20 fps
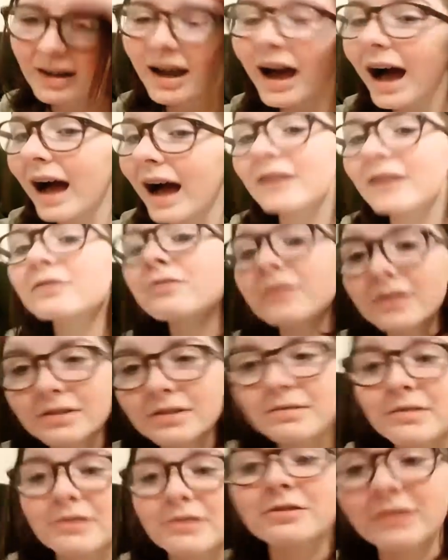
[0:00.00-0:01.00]
I know this
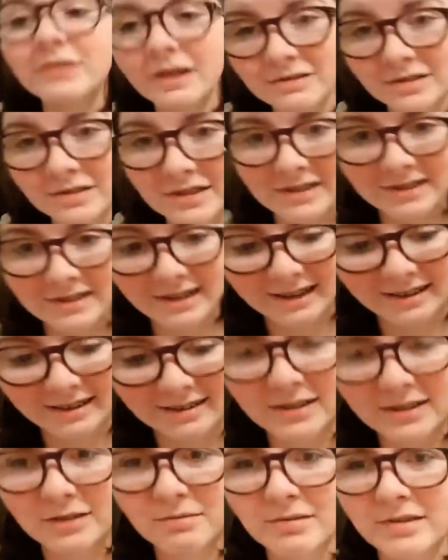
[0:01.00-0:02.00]
was 2010,
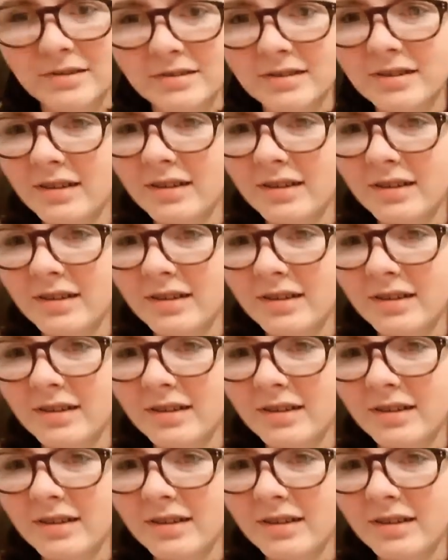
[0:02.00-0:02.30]
this was